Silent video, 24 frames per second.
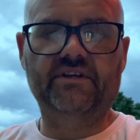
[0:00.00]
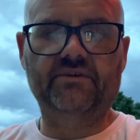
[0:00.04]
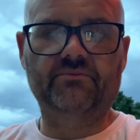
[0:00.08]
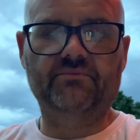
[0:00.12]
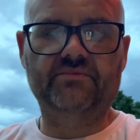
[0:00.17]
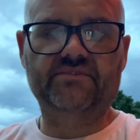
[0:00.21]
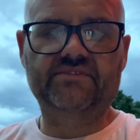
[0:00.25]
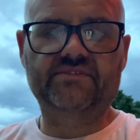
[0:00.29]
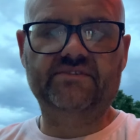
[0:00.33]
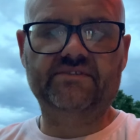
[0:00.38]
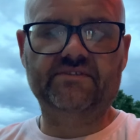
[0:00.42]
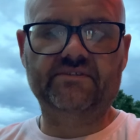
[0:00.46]
it
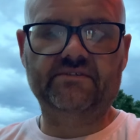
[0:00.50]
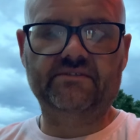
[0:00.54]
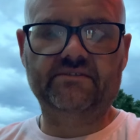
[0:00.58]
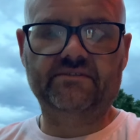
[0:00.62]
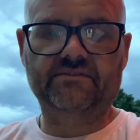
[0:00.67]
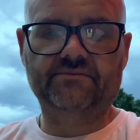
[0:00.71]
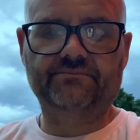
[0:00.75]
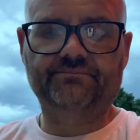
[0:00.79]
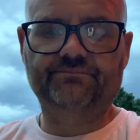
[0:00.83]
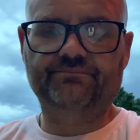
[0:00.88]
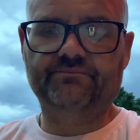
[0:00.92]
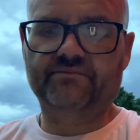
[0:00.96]
was a
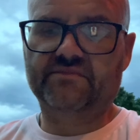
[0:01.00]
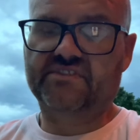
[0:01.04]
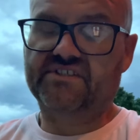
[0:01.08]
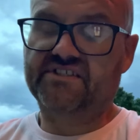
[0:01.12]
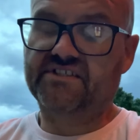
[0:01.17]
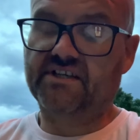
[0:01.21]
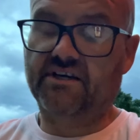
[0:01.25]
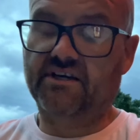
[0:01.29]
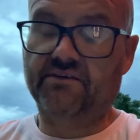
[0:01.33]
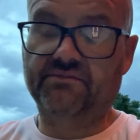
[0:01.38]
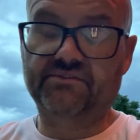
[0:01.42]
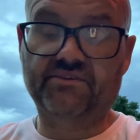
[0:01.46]

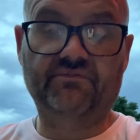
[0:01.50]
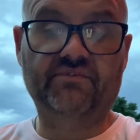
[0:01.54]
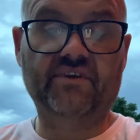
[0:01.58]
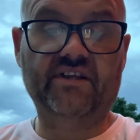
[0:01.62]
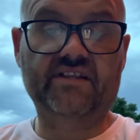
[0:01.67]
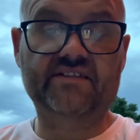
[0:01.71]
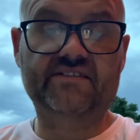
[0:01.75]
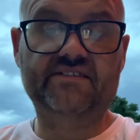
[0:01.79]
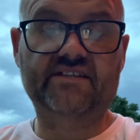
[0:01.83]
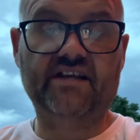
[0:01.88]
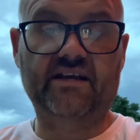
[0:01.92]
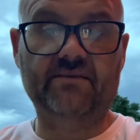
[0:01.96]

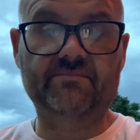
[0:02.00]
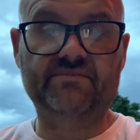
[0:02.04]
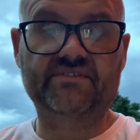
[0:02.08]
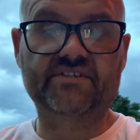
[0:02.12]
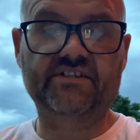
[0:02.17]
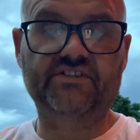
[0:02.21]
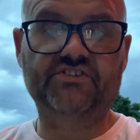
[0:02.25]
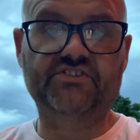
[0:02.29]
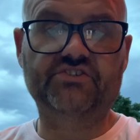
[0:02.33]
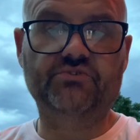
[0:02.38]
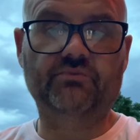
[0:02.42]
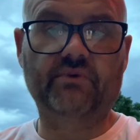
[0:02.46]
self-defense type
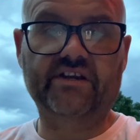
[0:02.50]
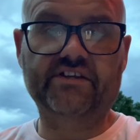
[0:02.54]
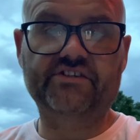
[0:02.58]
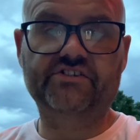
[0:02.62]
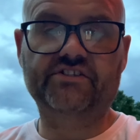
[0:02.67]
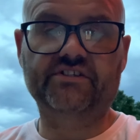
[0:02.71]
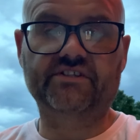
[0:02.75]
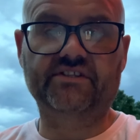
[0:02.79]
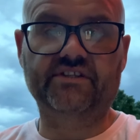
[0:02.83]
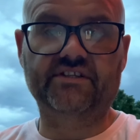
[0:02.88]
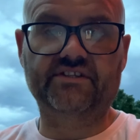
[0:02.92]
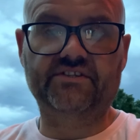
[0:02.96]

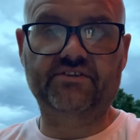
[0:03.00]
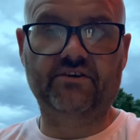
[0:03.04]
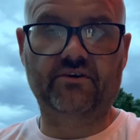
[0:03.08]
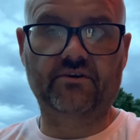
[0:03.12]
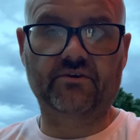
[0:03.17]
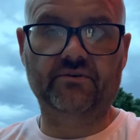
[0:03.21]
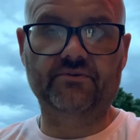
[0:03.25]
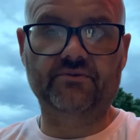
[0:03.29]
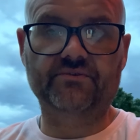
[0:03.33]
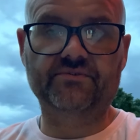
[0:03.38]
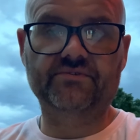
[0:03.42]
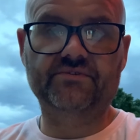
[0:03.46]
situation that
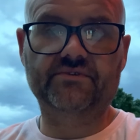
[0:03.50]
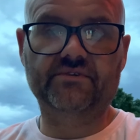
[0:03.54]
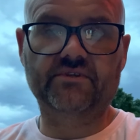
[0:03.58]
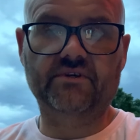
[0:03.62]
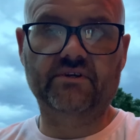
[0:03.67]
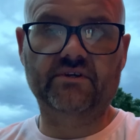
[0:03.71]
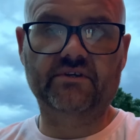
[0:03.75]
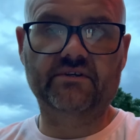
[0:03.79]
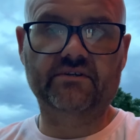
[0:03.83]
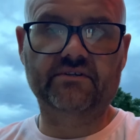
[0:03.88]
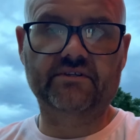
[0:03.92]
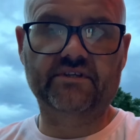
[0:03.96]
turned,
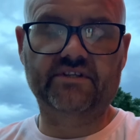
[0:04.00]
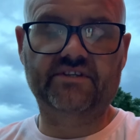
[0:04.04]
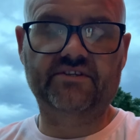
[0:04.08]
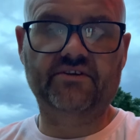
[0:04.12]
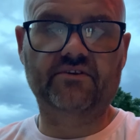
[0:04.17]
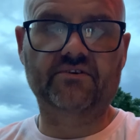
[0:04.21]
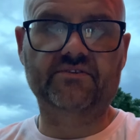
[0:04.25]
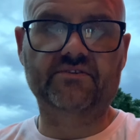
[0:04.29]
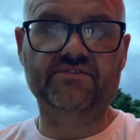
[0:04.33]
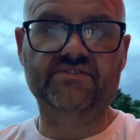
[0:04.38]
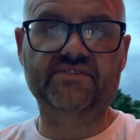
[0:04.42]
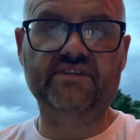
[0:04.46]
it
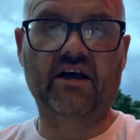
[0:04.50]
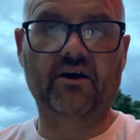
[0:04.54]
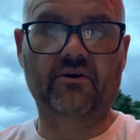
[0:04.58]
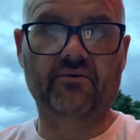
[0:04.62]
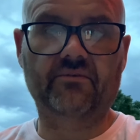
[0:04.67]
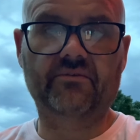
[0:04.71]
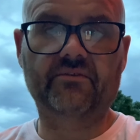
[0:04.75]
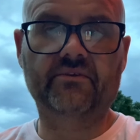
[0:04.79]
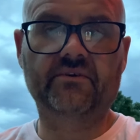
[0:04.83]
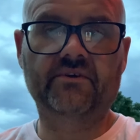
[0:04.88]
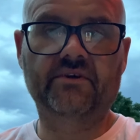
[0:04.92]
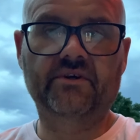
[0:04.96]
turned south
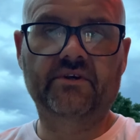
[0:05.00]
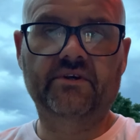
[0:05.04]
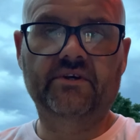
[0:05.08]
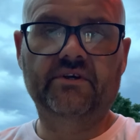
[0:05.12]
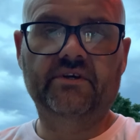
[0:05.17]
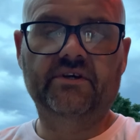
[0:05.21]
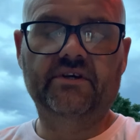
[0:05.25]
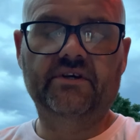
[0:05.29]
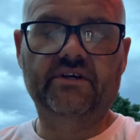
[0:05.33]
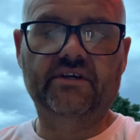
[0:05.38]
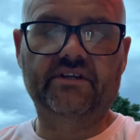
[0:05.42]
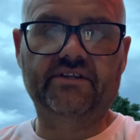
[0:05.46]

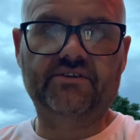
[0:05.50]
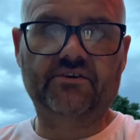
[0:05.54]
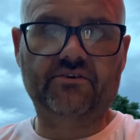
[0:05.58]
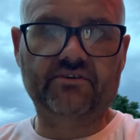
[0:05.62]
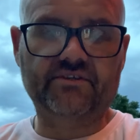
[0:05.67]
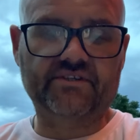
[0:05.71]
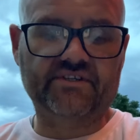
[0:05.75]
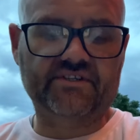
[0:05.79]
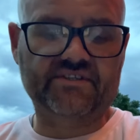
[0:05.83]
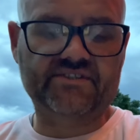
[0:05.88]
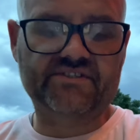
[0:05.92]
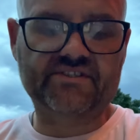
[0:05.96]
and turned
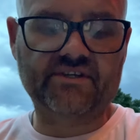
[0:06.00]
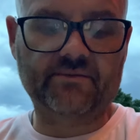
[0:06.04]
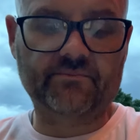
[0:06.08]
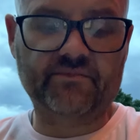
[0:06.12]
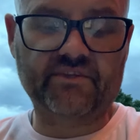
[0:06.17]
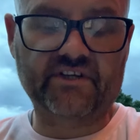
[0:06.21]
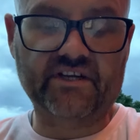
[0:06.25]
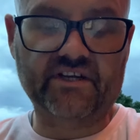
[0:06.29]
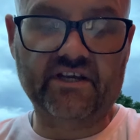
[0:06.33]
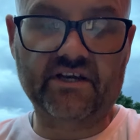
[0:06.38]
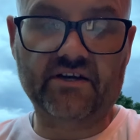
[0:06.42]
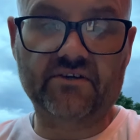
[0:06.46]
into
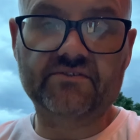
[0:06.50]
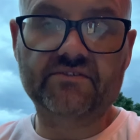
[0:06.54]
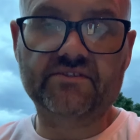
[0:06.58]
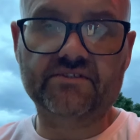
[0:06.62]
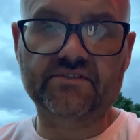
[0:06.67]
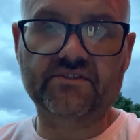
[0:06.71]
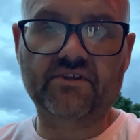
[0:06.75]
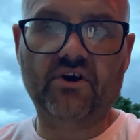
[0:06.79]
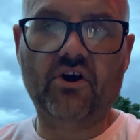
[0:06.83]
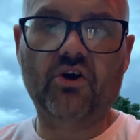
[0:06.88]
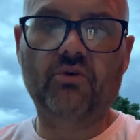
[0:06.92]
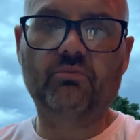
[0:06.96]
something else. And
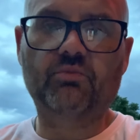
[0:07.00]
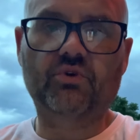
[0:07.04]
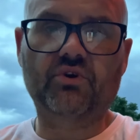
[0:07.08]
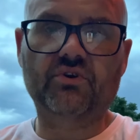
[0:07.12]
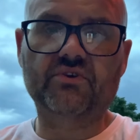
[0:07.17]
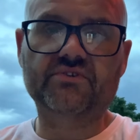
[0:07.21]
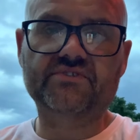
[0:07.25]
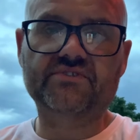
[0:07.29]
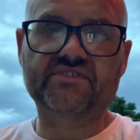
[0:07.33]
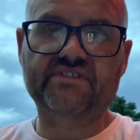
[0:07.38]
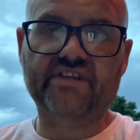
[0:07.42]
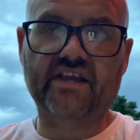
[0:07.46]
the
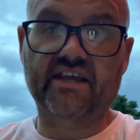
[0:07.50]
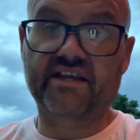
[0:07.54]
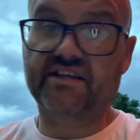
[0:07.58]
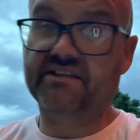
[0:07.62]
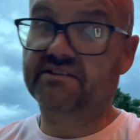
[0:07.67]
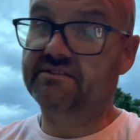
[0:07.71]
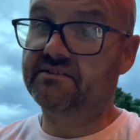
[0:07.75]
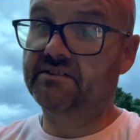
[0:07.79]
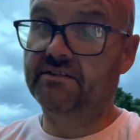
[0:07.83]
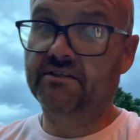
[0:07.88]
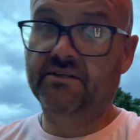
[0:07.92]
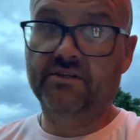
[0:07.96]
homegirl stayed,
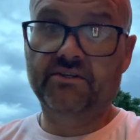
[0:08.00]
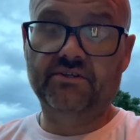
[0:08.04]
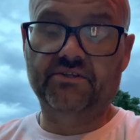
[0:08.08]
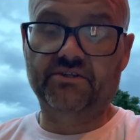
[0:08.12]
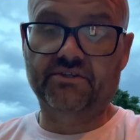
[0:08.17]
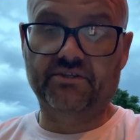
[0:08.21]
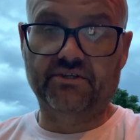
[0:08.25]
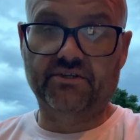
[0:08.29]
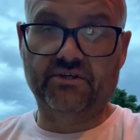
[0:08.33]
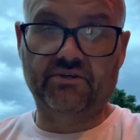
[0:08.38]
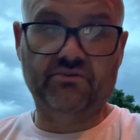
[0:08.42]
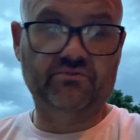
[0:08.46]
you
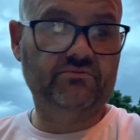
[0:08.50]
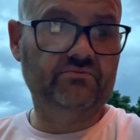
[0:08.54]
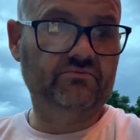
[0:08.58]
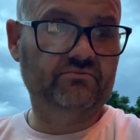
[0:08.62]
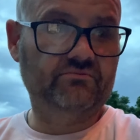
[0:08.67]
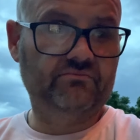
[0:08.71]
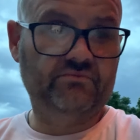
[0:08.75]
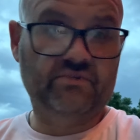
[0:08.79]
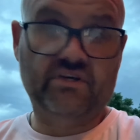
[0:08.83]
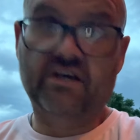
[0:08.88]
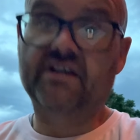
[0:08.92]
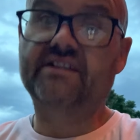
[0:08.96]
know,
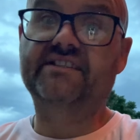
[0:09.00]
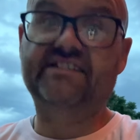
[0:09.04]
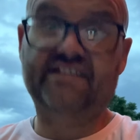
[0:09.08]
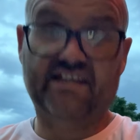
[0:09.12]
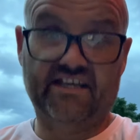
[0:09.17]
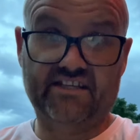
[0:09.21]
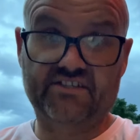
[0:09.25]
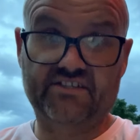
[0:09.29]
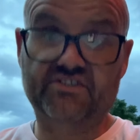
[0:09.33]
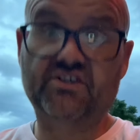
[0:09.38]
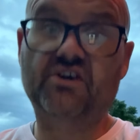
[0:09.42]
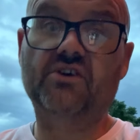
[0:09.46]

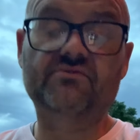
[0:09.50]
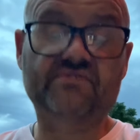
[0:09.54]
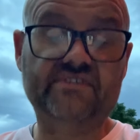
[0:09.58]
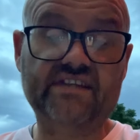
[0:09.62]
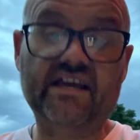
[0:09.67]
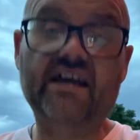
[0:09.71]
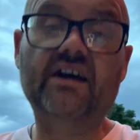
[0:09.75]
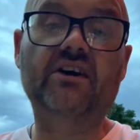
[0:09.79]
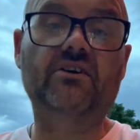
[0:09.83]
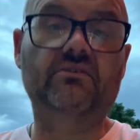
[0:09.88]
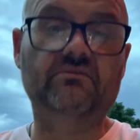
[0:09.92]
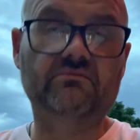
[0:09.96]
10 toes
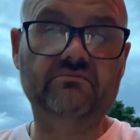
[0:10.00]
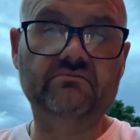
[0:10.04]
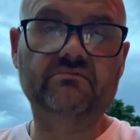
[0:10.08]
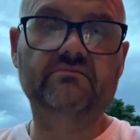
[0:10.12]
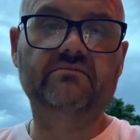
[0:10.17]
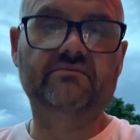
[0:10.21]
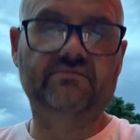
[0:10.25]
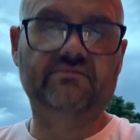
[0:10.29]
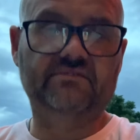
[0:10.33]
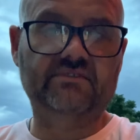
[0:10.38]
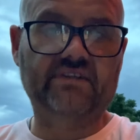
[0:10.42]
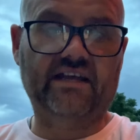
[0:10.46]
down.
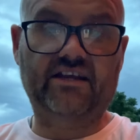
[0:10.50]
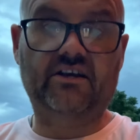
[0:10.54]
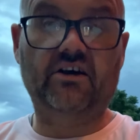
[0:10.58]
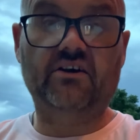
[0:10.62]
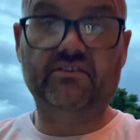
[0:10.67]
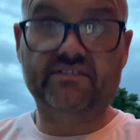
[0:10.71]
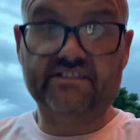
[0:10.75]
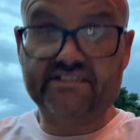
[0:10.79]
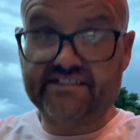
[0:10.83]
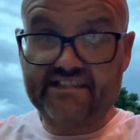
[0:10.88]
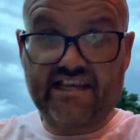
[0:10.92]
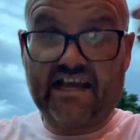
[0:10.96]
Like all
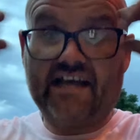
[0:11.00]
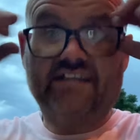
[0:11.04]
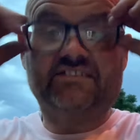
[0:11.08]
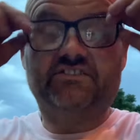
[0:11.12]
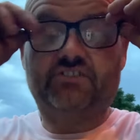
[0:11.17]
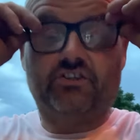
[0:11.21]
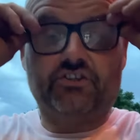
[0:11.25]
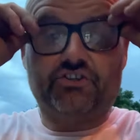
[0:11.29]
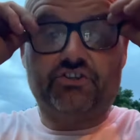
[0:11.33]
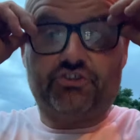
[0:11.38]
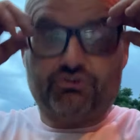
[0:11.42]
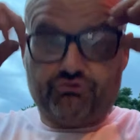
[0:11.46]
these cats
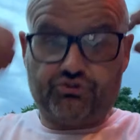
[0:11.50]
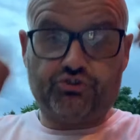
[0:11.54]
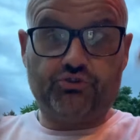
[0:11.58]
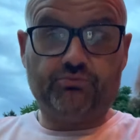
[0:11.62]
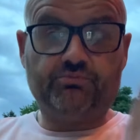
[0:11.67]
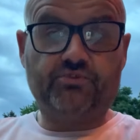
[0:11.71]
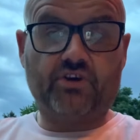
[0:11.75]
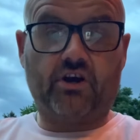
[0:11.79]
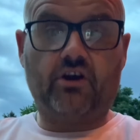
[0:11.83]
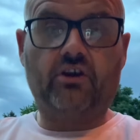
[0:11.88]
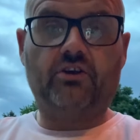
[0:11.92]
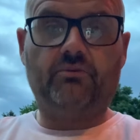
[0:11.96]
on YouTube
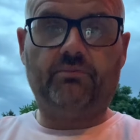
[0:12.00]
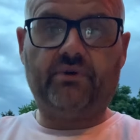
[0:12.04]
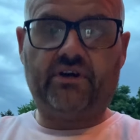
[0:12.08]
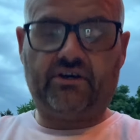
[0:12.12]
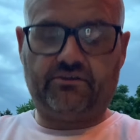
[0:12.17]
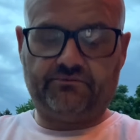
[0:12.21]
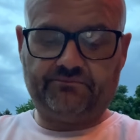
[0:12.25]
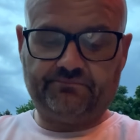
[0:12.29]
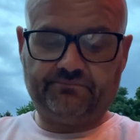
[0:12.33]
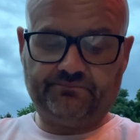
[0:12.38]
talk about,